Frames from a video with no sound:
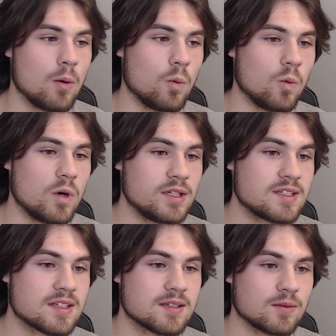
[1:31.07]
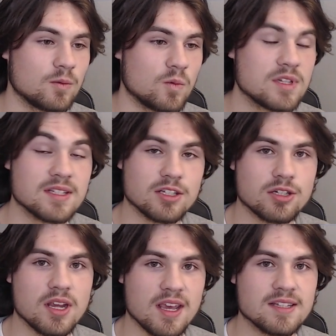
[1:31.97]
once the
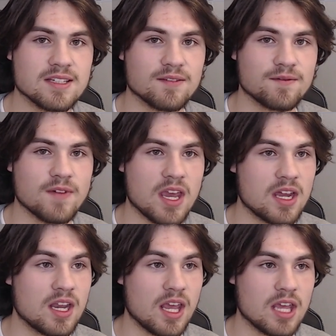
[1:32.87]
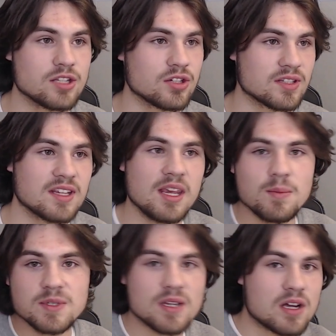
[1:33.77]
shit hits the fan, it just
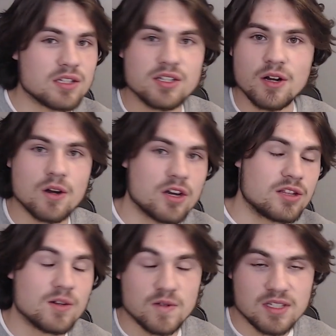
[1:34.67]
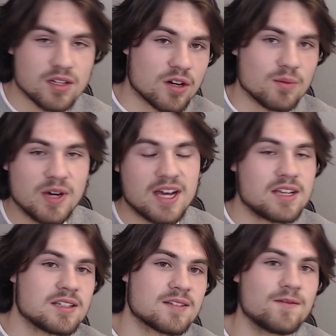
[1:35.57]
keeps on turning those
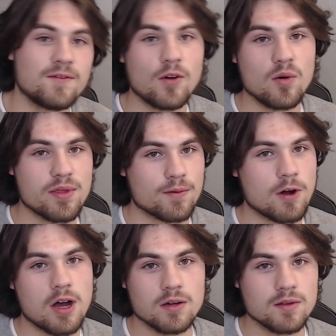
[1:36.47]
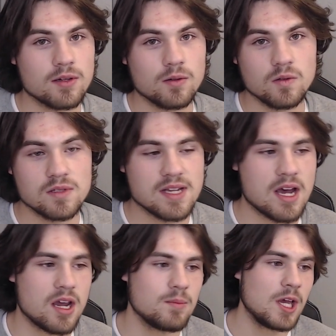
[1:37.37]
turbines full throttle the whole
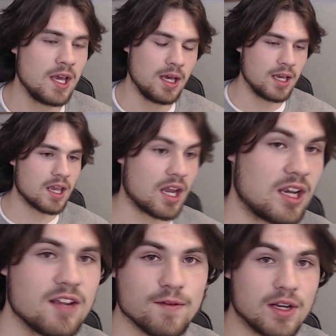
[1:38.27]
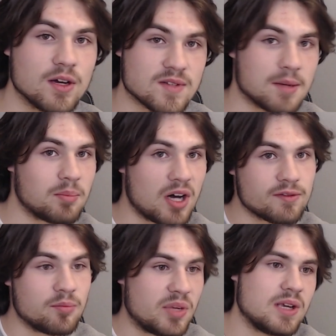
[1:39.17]
time. And it even goes
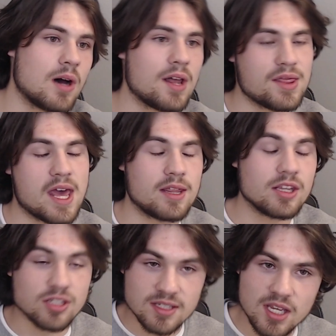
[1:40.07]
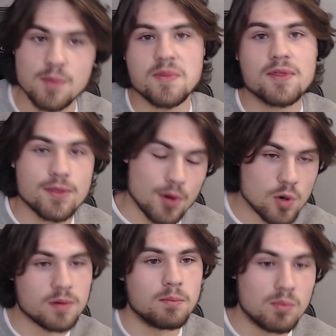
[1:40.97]
above and beyond that. They just keep
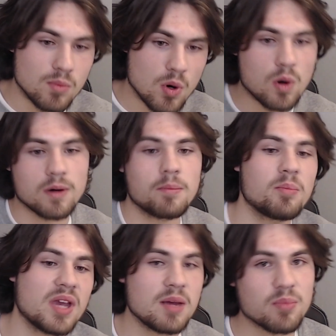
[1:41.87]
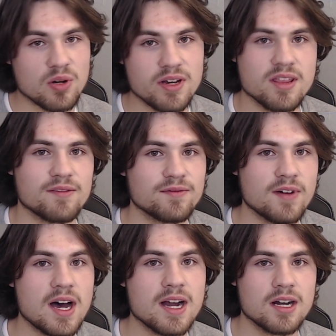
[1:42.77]
throwing more paper into the
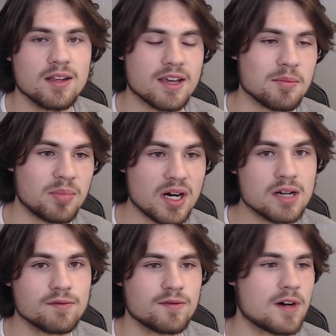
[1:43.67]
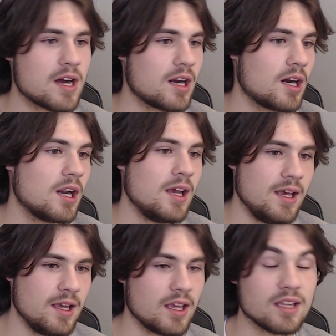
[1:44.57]
fire, like a bonfire.
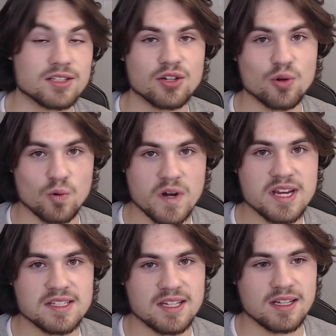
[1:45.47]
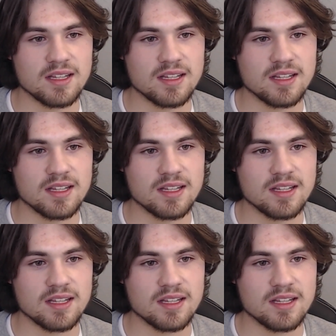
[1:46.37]
It's crazy.